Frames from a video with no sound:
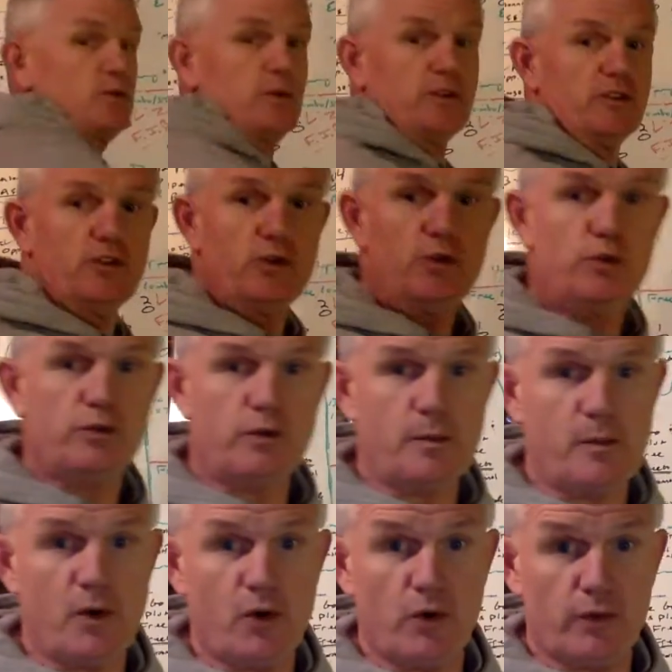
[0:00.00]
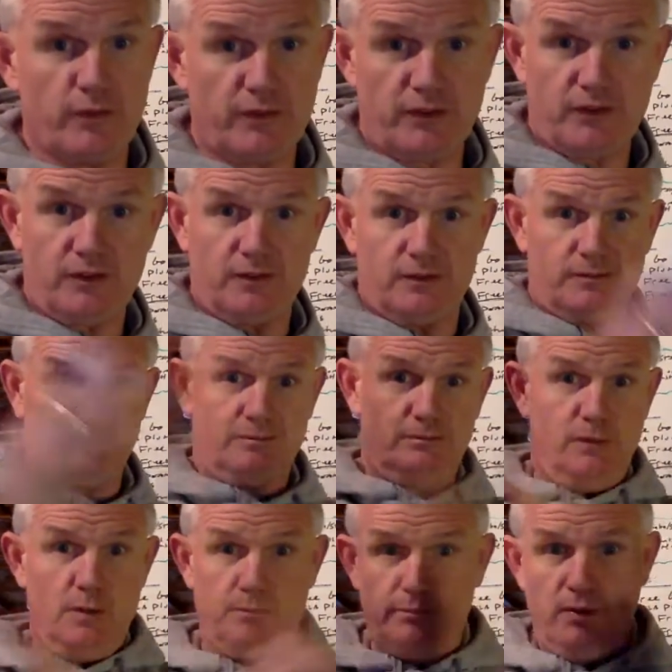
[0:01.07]
when two removes.
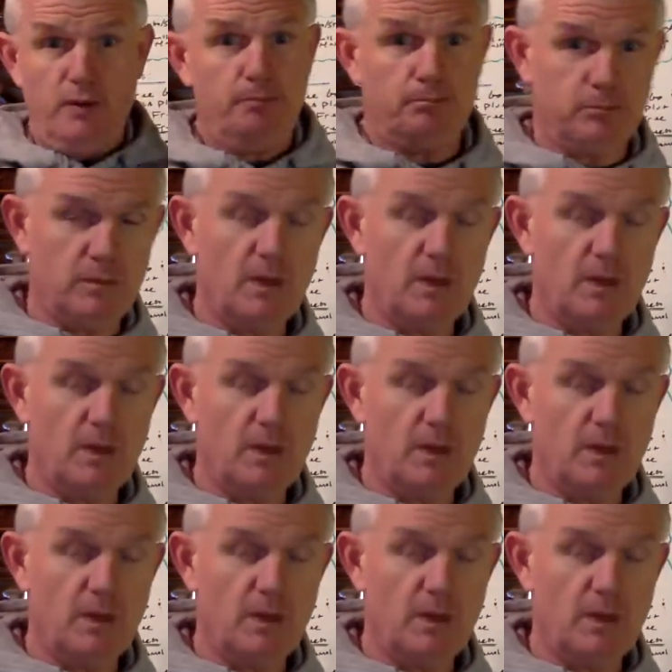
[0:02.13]
Whoop, whoop.